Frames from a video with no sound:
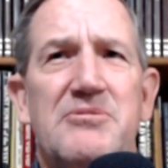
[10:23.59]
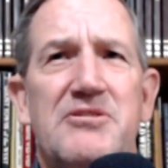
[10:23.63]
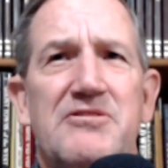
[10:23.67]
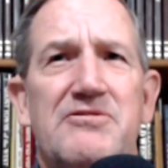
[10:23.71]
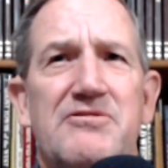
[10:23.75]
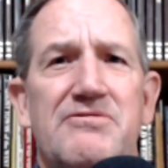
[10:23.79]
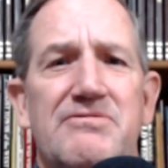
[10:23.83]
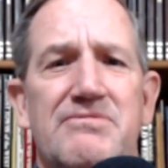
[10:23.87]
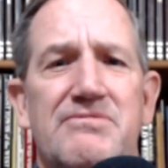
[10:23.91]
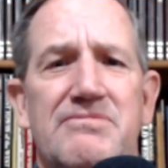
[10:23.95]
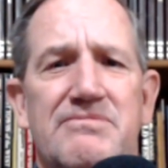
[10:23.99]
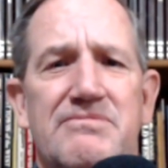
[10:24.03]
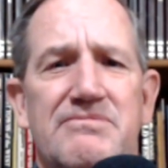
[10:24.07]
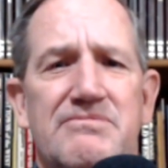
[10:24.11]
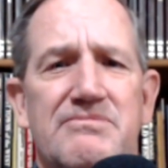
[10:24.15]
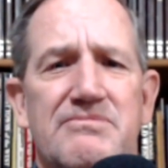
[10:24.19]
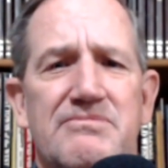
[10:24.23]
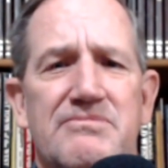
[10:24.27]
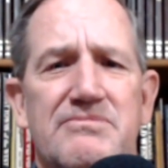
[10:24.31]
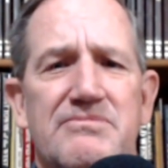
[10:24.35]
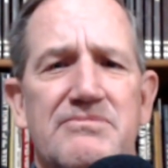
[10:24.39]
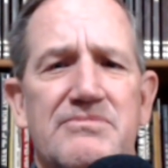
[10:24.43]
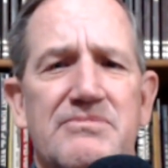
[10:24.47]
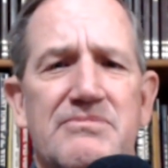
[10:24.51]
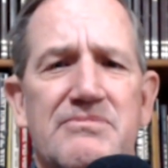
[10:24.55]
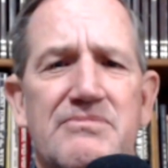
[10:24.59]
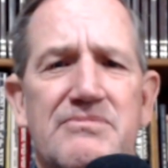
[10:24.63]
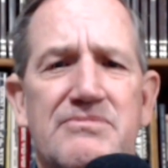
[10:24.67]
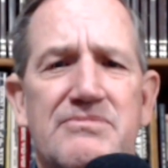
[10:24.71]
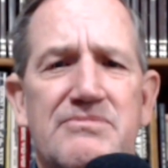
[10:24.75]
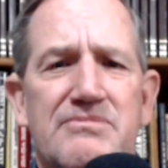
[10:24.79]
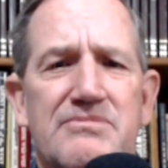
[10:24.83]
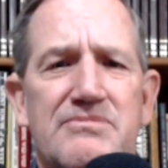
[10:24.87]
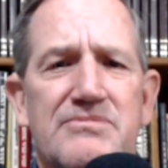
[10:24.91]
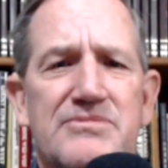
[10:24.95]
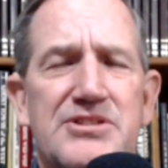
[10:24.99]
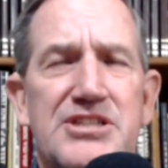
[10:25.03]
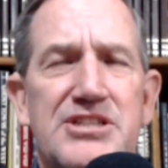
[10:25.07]
if
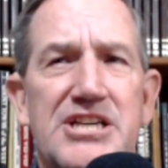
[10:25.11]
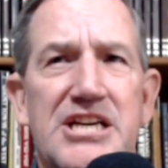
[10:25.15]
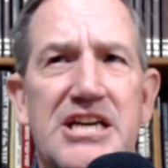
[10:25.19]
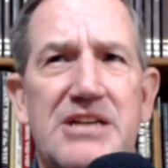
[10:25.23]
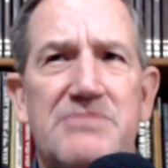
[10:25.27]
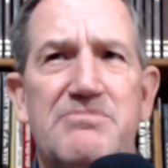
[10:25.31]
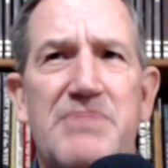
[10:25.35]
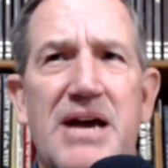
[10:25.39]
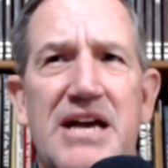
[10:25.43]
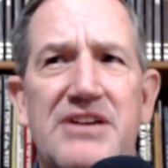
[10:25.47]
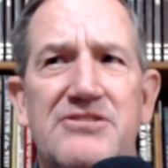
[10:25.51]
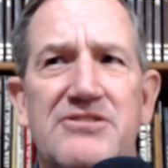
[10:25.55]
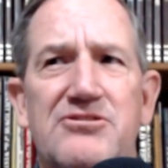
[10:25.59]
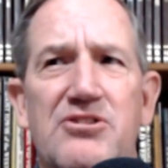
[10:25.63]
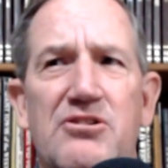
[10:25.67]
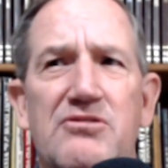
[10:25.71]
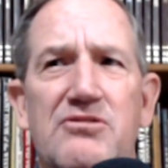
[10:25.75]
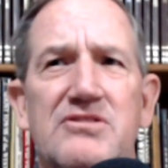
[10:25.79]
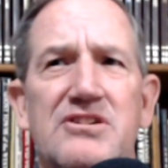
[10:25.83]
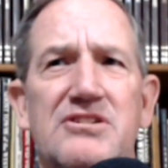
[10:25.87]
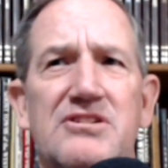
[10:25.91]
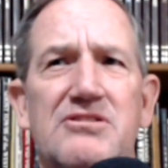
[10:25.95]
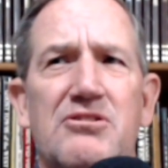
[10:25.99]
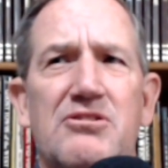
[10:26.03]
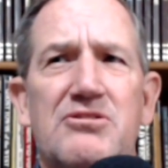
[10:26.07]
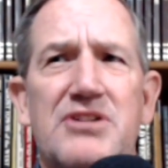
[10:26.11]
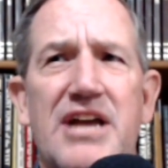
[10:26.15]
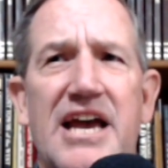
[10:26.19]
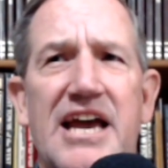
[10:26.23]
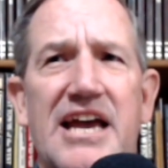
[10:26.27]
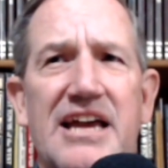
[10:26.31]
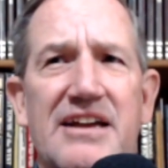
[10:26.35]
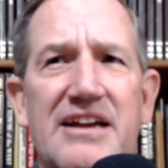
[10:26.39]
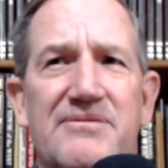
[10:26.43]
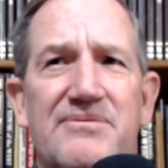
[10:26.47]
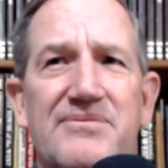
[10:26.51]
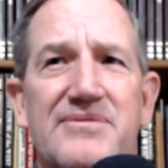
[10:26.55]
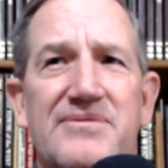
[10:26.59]
she had passed over
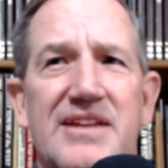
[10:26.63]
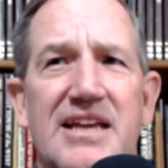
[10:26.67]
okay.